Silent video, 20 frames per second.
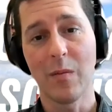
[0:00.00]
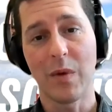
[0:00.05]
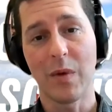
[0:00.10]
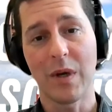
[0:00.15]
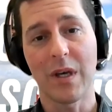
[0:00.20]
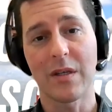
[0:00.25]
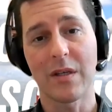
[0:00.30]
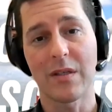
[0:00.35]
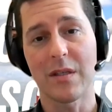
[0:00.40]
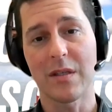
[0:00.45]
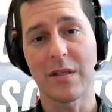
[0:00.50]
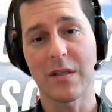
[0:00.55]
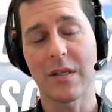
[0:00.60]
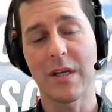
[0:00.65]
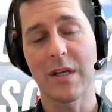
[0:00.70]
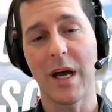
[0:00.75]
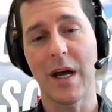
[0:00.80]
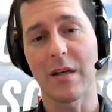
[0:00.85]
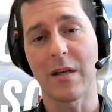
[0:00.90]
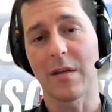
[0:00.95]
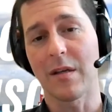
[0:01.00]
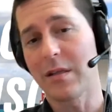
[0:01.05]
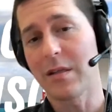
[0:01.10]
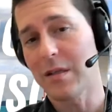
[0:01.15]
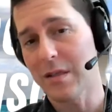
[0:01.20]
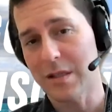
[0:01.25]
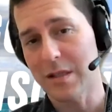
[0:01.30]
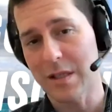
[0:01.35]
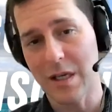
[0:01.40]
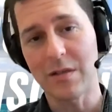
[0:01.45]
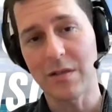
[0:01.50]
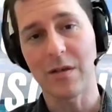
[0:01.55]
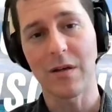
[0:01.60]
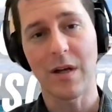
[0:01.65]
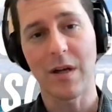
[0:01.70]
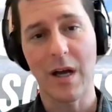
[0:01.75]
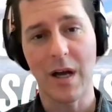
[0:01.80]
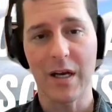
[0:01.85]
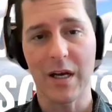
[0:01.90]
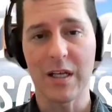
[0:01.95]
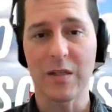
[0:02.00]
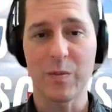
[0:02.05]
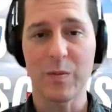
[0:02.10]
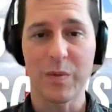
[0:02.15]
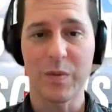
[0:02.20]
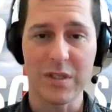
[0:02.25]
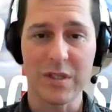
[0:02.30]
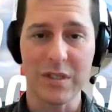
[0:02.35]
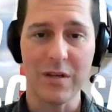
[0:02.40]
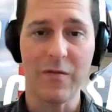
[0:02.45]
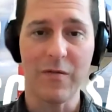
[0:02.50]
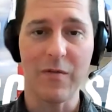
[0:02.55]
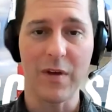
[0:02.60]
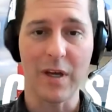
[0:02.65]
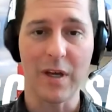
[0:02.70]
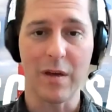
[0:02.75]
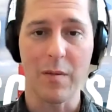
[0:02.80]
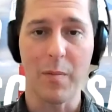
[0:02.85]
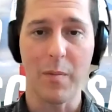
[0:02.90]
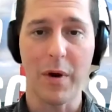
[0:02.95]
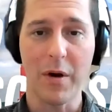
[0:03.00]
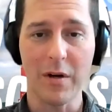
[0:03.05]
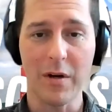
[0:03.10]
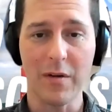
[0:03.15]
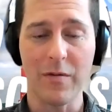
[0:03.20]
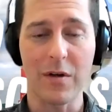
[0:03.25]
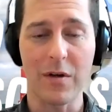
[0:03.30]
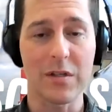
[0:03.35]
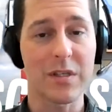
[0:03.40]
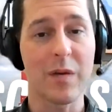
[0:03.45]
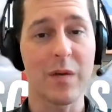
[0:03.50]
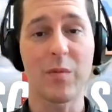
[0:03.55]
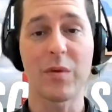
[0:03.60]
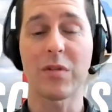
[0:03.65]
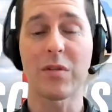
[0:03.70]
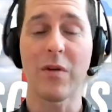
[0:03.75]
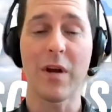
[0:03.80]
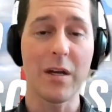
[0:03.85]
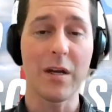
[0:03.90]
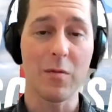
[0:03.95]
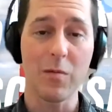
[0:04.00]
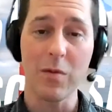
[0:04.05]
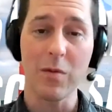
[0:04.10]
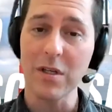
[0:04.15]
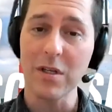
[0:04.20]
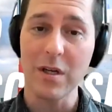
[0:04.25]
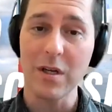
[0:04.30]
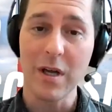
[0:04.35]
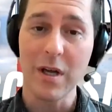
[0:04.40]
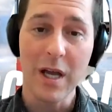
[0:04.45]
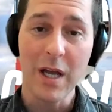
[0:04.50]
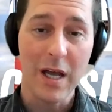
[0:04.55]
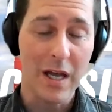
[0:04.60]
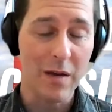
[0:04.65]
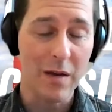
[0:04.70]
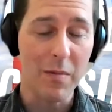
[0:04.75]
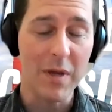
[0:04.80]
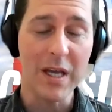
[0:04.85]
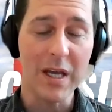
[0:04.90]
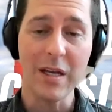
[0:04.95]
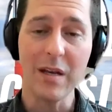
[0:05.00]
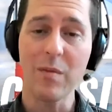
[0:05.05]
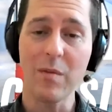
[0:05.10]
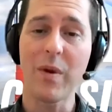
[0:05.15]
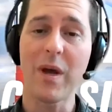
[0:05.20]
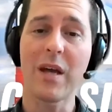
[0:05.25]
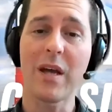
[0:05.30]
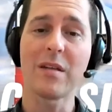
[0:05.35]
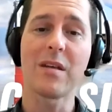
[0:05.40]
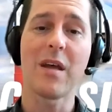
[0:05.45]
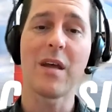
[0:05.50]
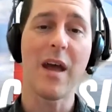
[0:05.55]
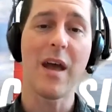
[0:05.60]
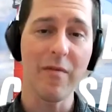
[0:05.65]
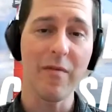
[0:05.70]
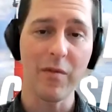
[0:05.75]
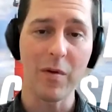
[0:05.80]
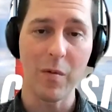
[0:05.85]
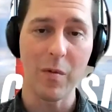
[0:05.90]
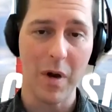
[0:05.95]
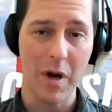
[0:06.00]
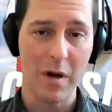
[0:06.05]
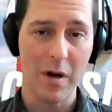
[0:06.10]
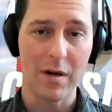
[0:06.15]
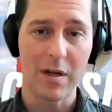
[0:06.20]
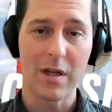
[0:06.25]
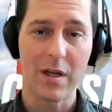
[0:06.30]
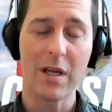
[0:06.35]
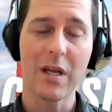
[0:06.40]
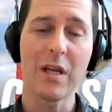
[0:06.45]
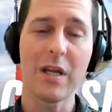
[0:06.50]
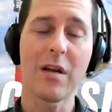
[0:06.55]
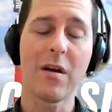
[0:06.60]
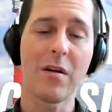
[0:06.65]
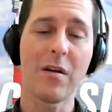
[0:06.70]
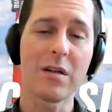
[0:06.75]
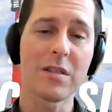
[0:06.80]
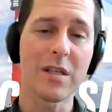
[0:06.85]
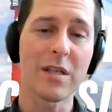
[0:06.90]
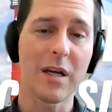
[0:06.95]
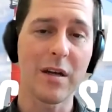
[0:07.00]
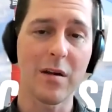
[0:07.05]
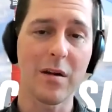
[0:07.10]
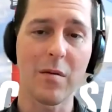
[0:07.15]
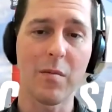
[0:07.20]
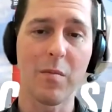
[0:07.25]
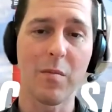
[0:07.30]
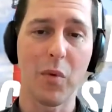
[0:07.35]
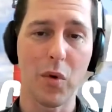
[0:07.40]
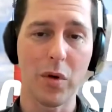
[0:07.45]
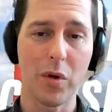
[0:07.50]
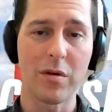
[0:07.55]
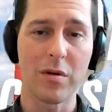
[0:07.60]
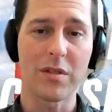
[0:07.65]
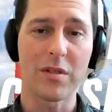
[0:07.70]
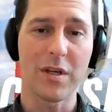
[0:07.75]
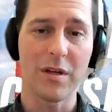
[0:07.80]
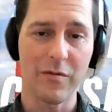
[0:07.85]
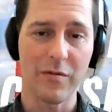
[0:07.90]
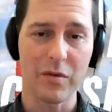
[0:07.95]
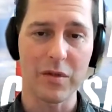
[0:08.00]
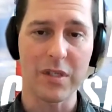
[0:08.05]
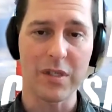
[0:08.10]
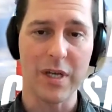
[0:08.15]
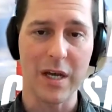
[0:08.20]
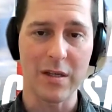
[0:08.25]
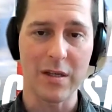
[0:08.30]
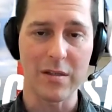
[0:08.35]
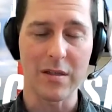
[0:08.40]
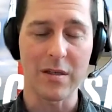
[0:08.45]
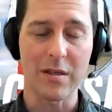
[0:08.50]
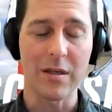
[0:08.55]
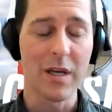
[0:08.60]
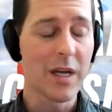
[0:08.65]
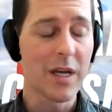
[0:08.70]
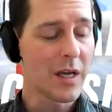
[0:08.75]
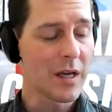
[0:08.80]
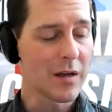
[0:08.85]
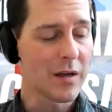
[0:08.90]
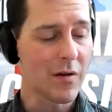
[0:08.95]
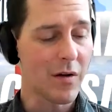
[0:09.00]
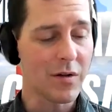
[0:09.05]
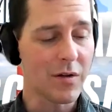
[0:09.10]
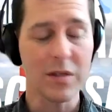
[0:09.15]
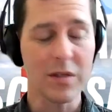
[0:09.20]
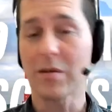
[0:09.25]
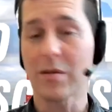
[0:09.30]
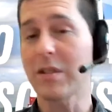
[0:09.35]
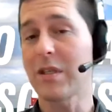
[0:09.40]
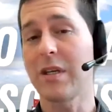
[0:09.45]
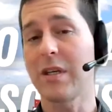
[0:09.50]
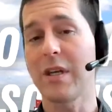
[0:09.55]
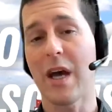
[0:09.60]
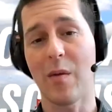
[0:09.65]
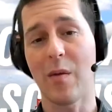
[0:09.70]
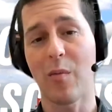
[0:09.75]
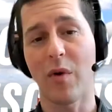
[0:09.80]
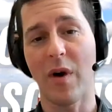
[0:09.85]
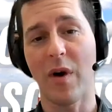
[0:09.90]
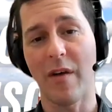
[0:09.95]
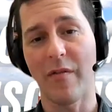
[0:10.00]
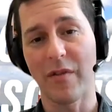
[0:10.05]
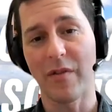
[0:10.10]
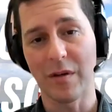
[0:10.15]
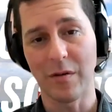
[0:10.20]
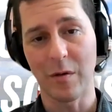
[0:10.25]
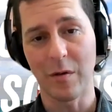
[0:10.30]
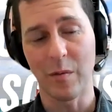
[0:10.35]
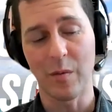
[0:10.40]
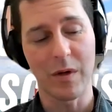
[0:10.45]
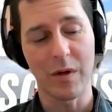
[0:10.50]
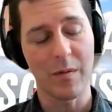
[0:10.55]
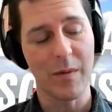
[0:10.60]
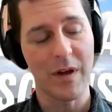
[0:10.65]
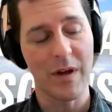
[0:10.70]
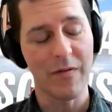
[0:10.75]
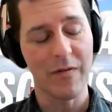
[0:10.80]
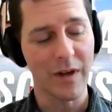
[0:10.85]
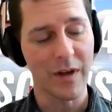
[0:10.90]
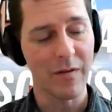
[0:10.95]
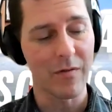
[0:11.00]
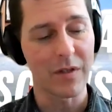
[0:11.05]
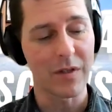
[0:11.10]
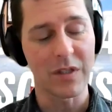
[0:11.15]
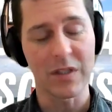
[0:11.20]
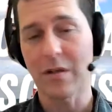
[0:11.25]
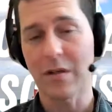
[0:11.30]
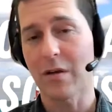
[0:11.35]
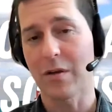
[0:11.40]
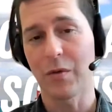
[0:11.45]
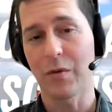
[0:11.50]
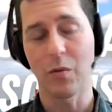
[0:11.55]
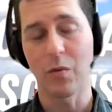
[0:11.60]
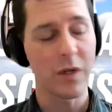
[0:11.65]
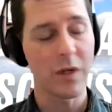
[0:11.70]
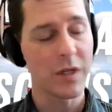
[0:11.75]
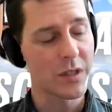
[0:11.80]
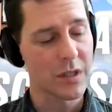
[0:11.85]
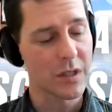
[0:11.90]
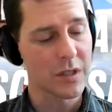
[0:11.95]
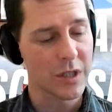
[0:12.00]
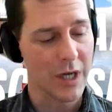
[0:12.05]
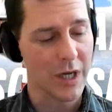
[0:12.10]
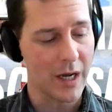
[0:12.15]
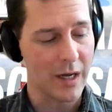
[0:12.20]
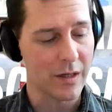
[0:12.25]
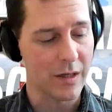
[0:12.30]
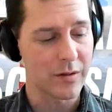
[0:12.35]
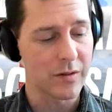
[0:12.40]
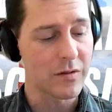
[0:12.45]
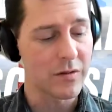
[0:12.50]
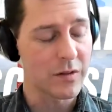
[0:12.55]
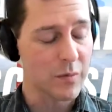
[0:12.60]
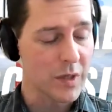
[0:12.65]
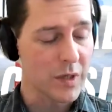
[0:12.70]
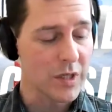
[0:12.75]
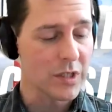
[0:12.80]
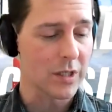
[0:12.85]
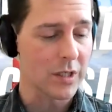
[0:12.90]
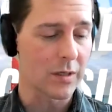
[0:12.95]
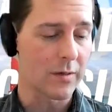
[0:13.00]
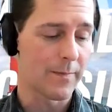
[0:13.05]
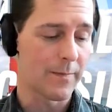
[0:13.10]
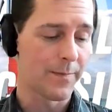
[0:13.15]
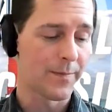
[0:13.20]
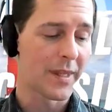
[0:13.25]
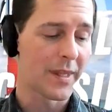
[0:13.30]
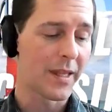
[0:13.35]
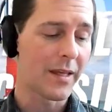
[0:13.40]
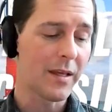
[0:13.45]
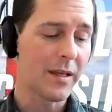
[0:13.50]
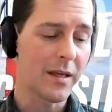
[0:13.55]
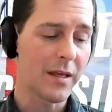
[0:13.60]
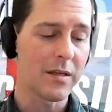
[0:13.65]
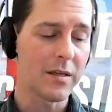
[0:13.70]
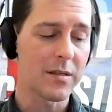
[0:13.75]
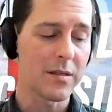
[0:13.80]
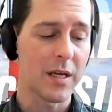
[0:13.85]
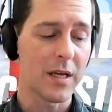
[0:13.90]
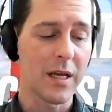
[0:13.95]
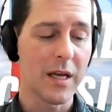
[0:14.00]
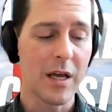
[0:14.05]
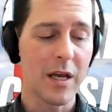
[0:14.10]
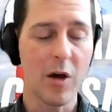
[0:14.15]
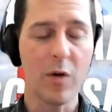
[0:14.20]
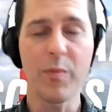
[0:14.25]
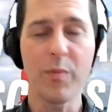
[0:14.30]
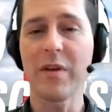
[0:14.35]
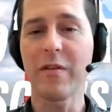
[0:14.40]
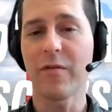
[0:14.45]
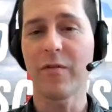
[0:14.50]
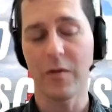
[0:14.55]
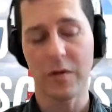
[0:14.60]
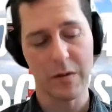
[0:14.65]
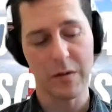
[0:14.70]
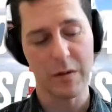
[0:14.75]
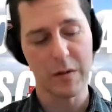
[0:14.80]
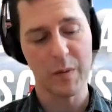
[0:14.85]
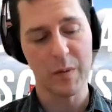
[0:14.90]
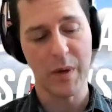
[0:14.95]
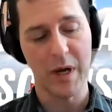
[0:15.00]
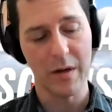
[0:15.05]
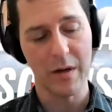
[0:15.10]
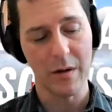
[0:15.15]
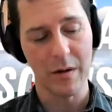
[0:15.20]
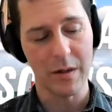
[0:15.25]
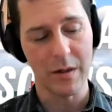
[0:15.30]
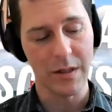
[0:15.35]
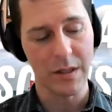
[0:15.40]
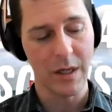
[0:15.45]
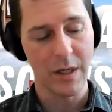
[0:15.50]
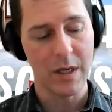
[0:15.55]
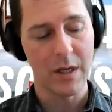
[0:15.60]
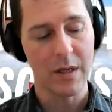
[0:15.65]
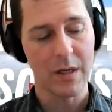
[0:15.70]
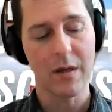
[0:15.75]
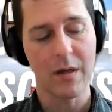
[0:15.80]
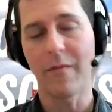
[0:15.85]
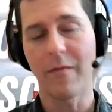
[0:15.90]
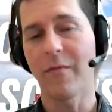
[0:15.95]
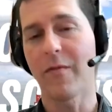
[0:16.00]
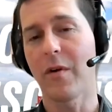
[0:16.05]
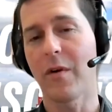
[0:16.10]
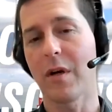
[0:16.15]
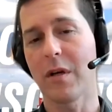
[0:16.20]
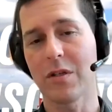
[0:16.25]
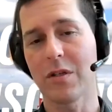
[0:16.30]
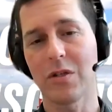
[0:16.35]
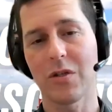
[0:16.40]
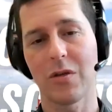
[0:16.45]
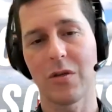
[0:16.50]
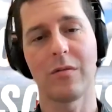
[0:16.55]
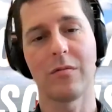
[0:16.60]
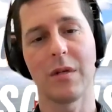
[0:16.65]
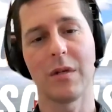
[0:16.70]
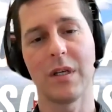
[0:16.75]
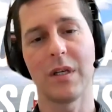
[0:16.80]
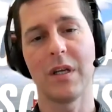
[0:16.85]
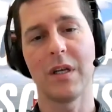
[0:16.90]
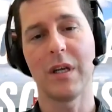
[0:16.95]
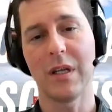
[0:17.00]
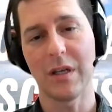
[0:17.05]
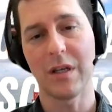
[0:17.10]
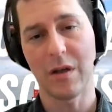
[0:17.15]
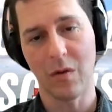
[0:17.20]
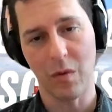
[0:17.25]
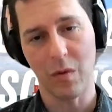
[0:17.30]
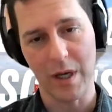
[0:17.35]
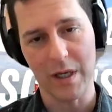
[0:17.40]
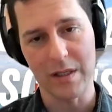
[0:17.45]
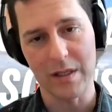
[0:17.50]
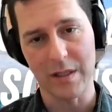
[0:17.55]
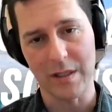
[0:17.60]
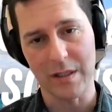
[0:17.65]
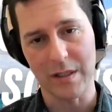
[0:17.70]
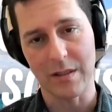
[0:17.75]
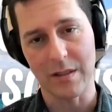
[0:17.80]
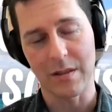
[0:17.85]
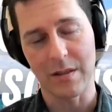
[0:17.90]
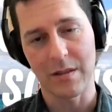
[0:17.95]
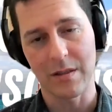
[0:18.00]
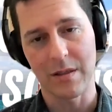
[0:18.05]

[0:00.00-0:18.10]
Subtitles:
because it's not centered on a specific part of our state, but trying to reach and make an impact everywhere in our entire borders of Wisconsin. And also, it's a nonprofit group, one of my favorites, called Reach a Child, whose mission is helping first responders comfort children in crisis.